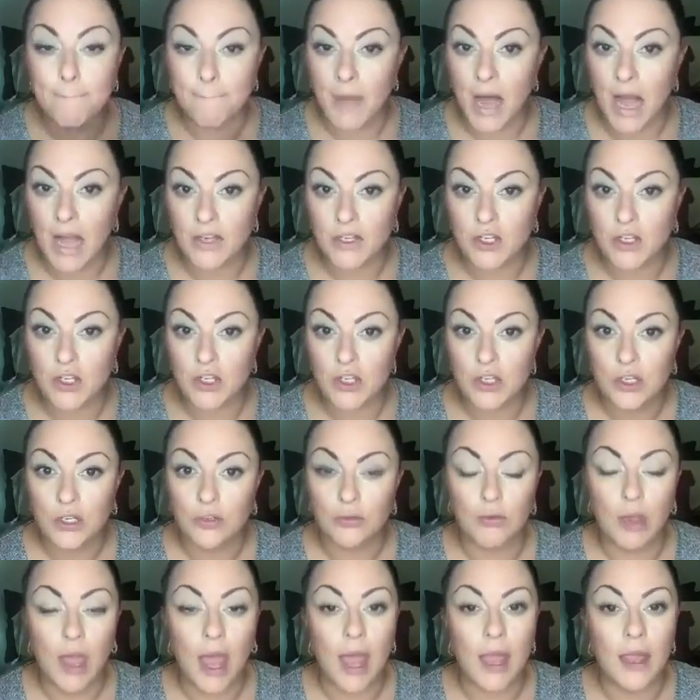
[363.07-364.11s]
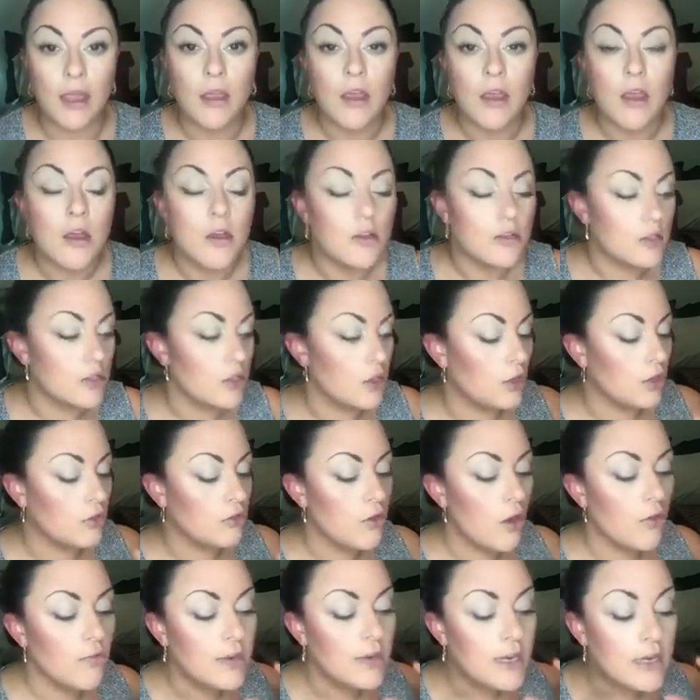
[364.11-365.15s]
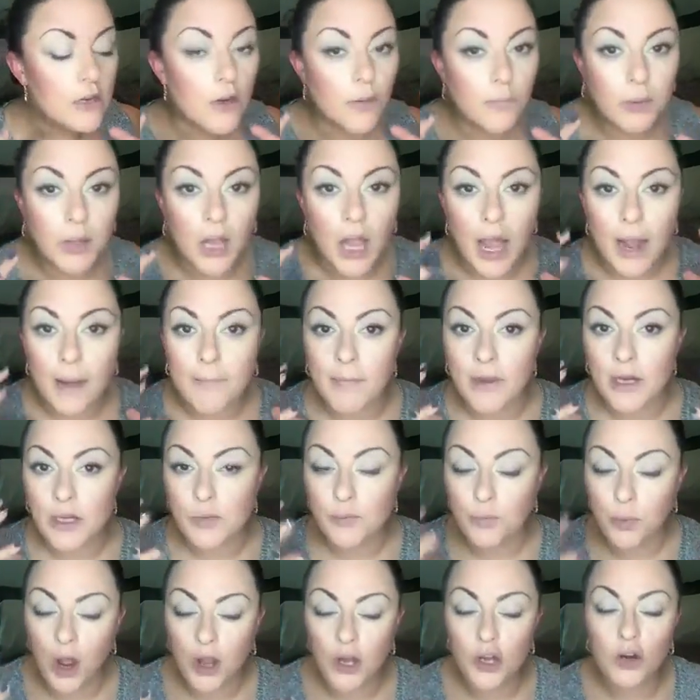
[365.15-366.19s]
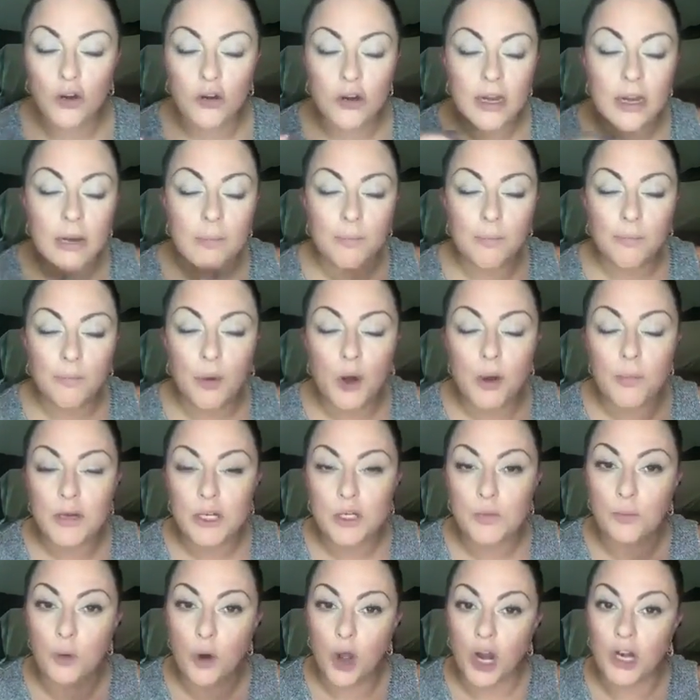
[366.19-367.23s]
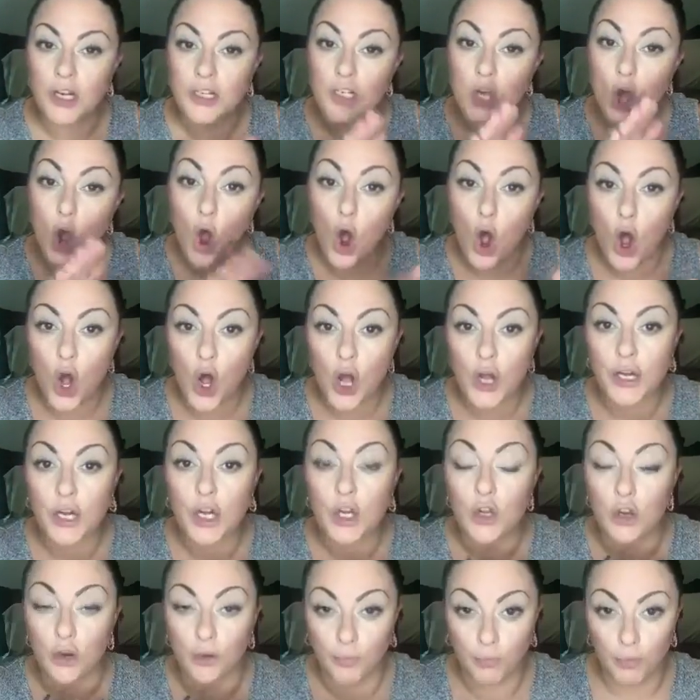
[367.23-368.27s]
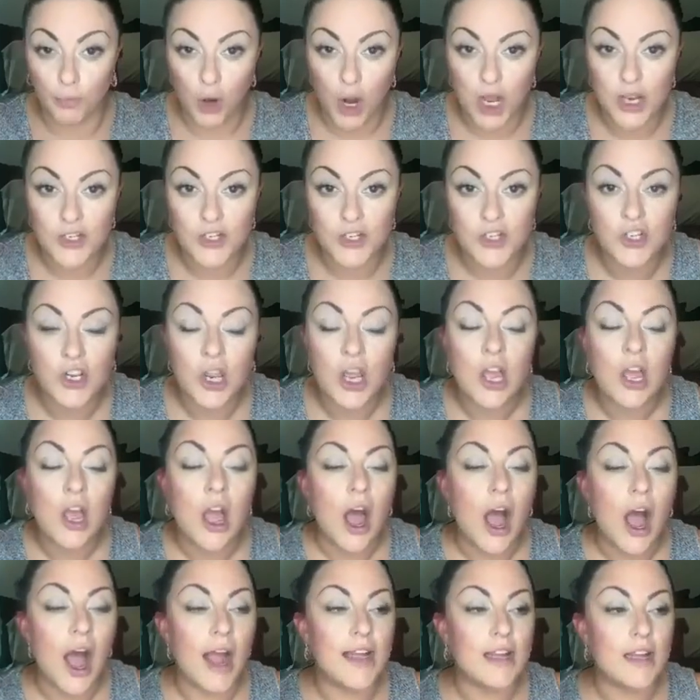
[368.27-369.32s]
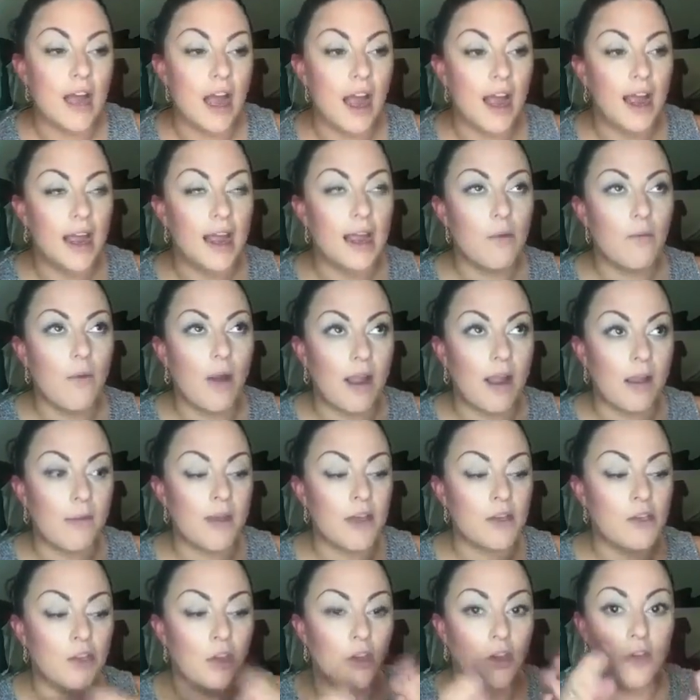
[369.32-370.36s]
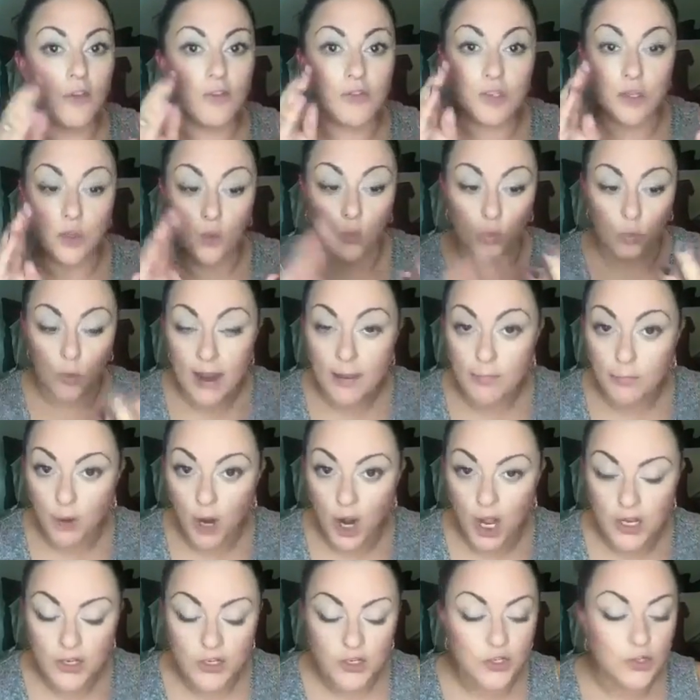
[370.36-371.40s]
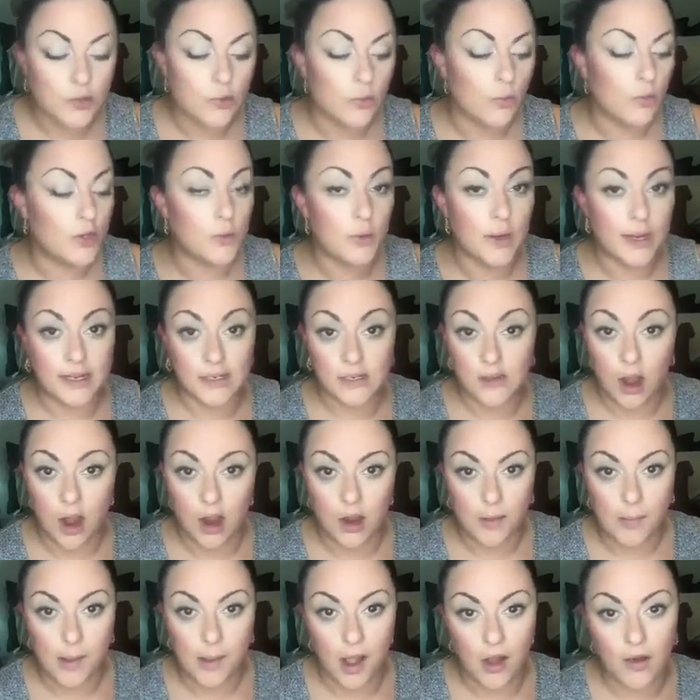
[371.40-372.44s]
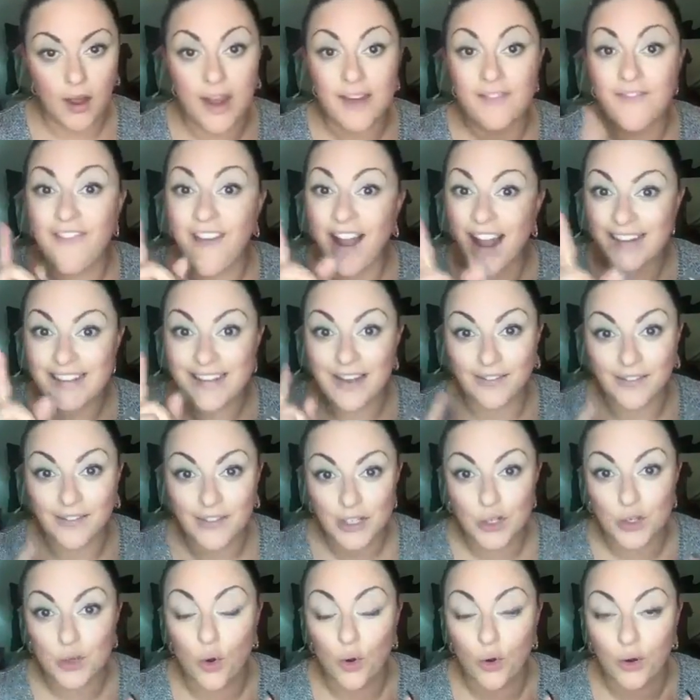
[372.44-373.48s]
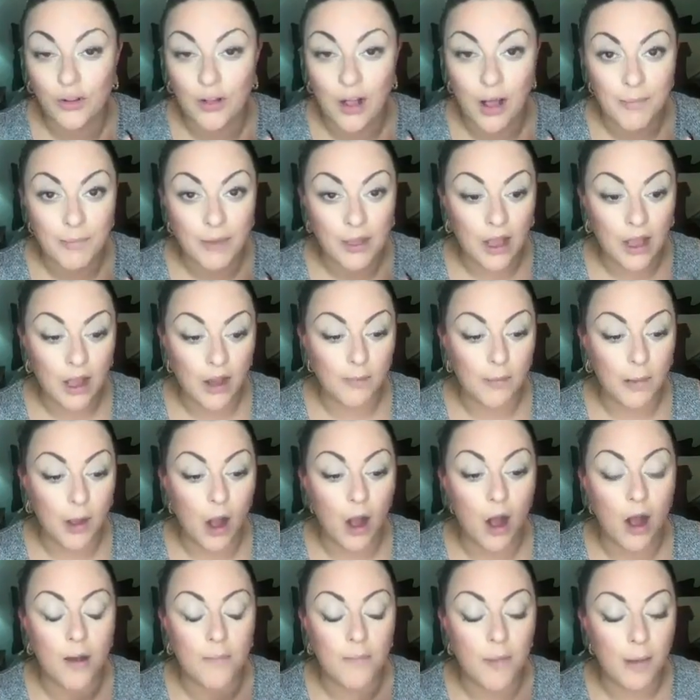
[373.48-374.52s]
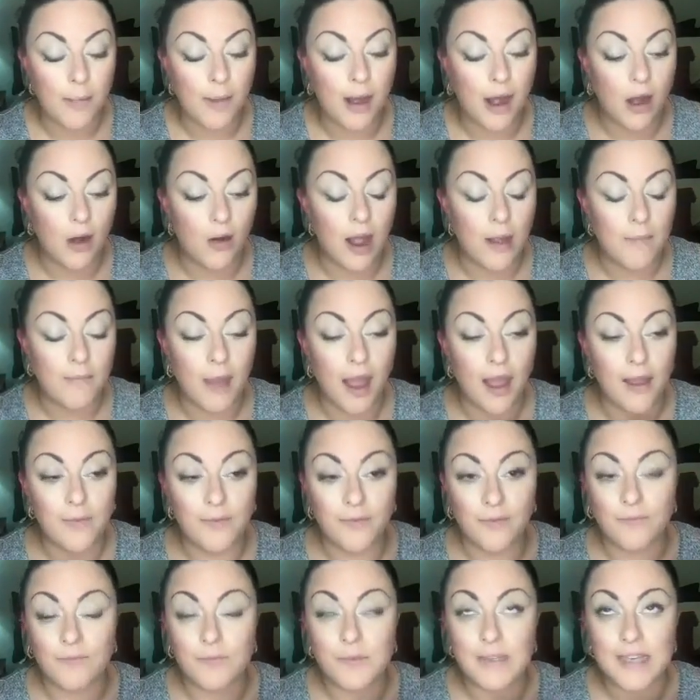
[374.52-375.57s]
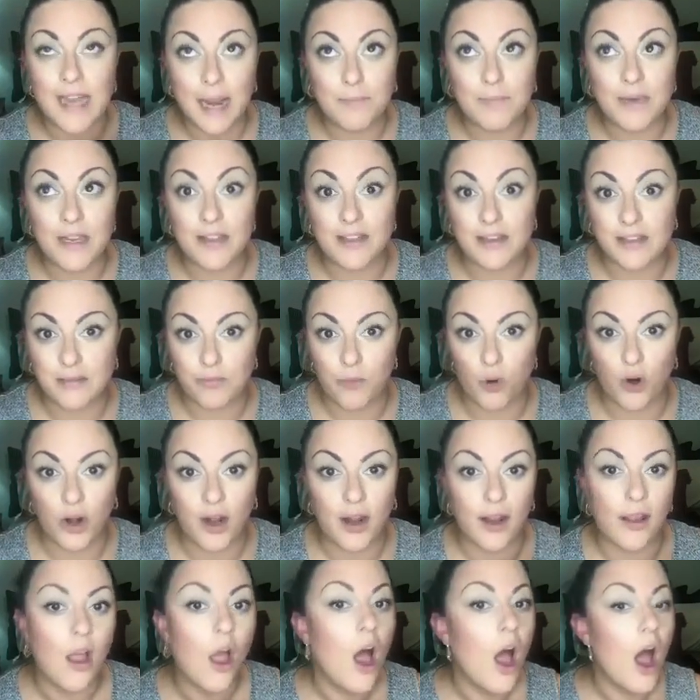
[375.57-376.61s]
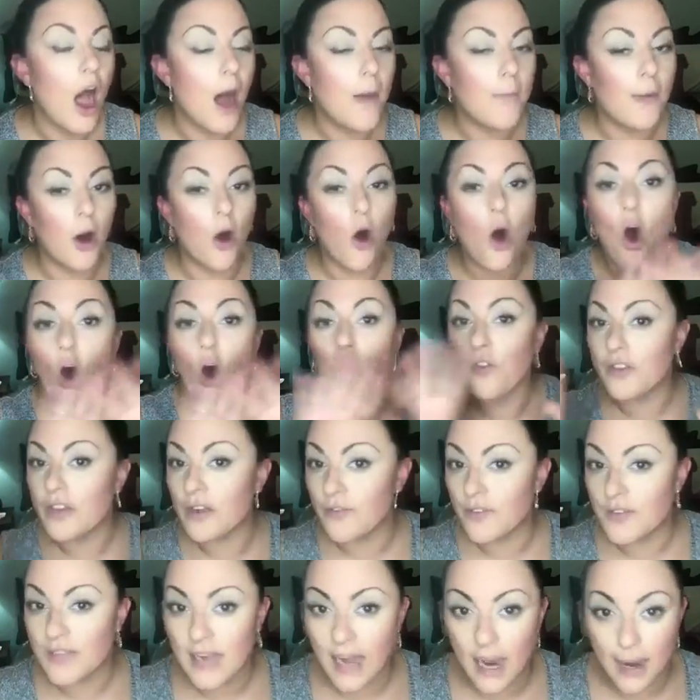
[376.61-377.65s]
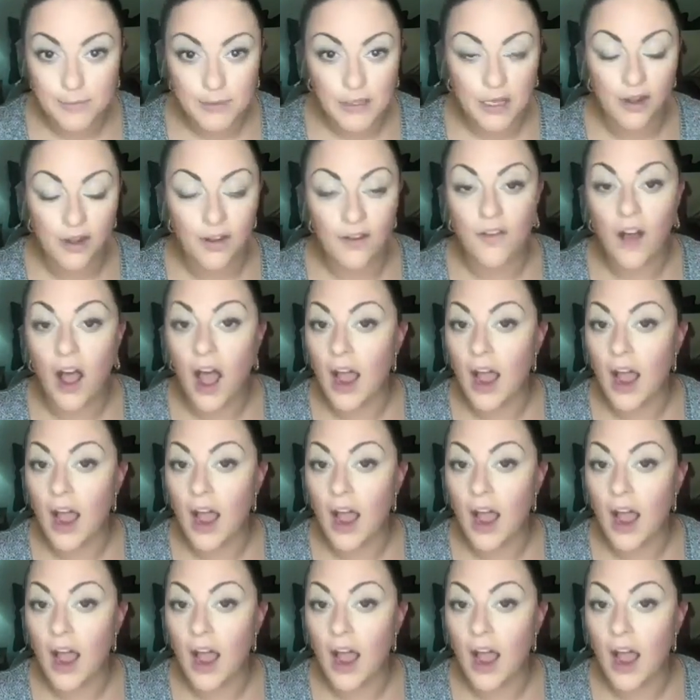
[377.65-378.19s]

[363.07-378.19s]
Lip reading: much, okay? So you don't need to apply much, you don't need to put much product on your brush. I recommend you use the right brush, which we can talk about. In fact, I have a tutorial coming up about, I taped it this morning, about all the different types of